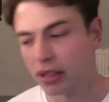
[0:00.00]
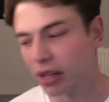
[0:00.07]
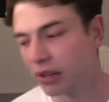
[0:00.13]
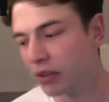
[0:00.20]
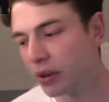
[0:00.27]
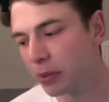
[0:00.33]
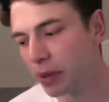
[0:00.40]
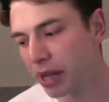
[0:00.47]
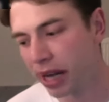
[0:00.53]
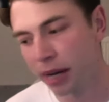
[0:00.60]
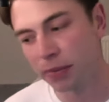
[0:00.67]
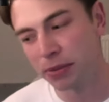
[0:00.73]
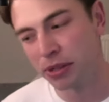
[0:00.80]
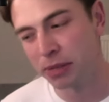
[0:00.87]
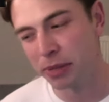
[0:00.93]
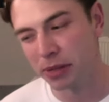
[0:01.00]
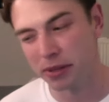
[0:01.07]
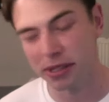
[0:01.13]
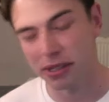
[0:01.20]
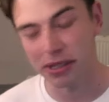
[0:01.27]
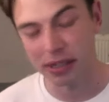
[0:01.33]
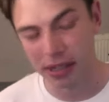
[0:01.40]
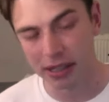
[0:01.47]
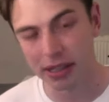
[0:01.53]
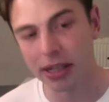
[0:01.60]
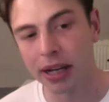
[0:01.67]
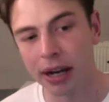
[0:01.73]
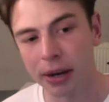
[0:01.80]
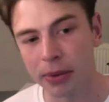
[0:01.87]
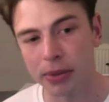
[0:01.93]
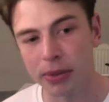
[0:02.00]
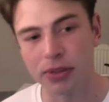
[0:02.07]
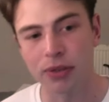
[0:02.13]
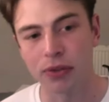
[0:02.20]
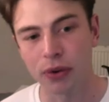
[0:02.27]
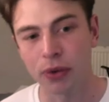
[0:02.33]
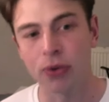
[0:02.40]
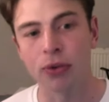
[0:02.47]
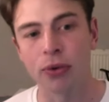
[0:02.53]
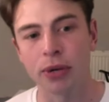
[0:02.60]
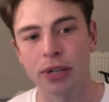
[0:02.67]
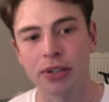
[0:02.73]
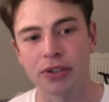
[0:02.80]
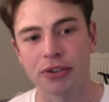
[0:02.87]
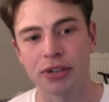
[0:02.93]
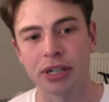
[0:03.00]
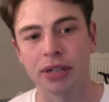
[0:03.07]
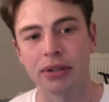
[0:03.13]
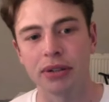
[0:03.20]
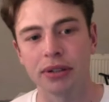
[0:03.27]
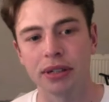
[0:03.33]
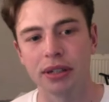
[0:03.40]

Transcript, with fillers: I think we captured about 60 hours of oral history.